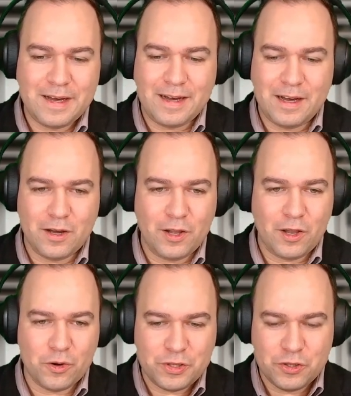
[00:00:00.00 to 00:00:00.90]

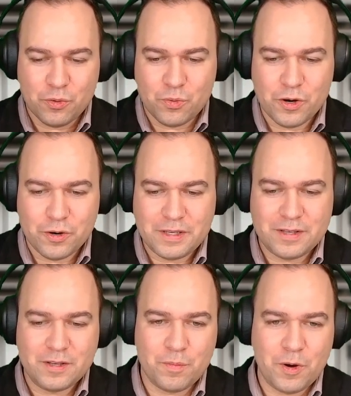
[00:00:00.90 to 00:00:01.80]
along with your work,
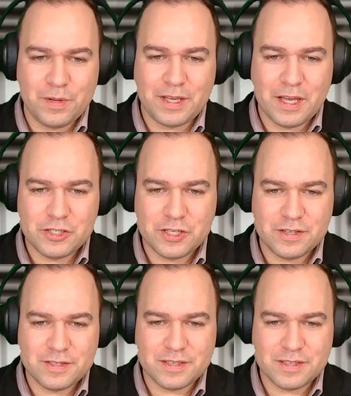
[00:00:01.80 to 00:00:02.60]
your publications,